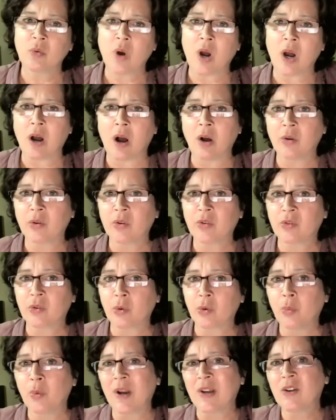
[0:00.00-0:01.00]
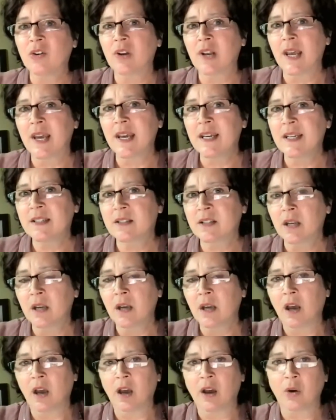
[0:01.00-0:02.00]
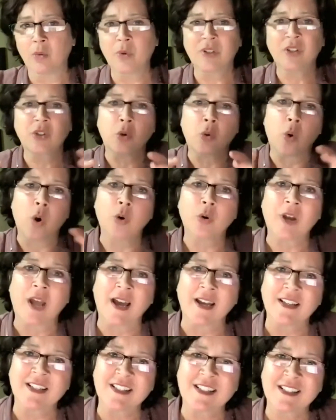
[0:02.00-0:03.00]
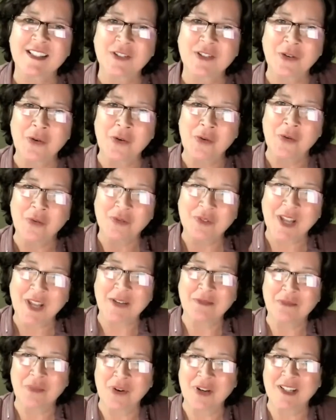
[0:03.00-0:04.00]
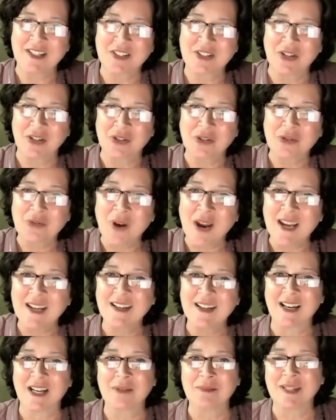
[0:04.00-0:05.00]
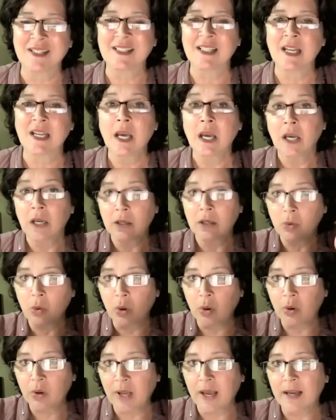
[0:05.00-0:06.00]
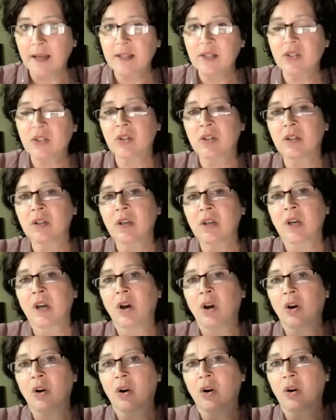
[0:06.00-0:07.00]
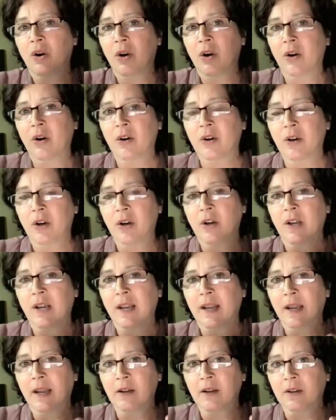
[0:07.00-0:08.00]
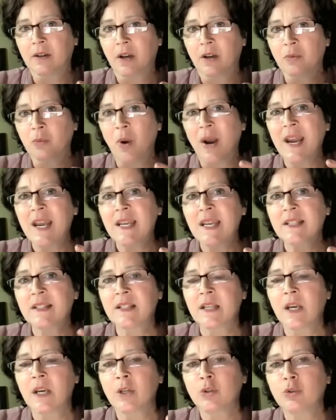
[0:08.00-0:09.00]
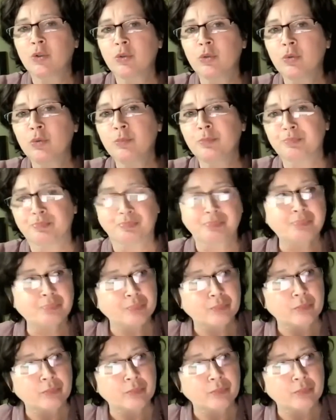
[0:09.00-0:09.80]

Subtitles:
also regulate with quotas. So that brings the trade element. Quotas or ways to